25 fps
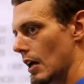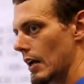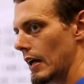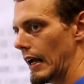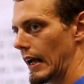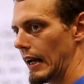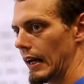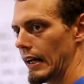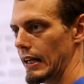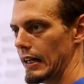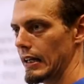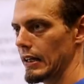
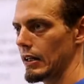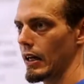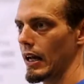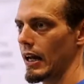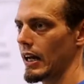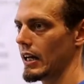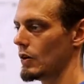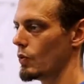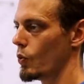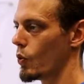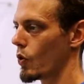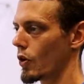any,
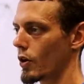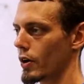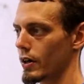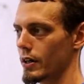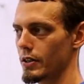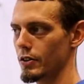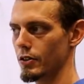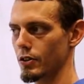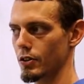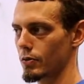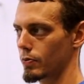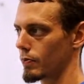any
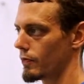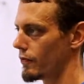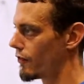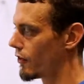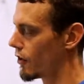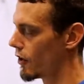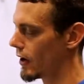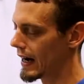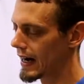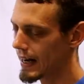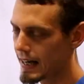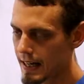worries
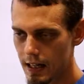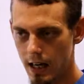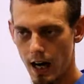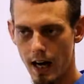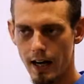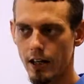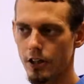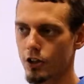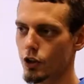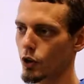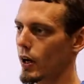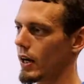for any
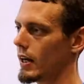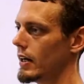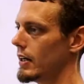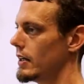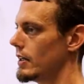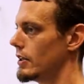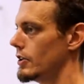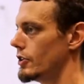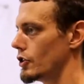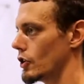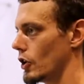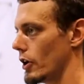kind of
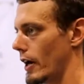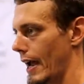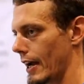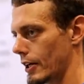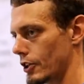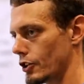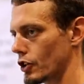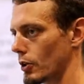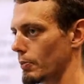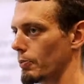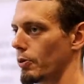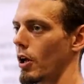drainage or
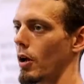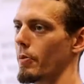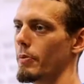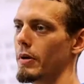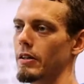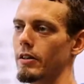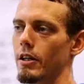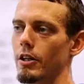extra plumbing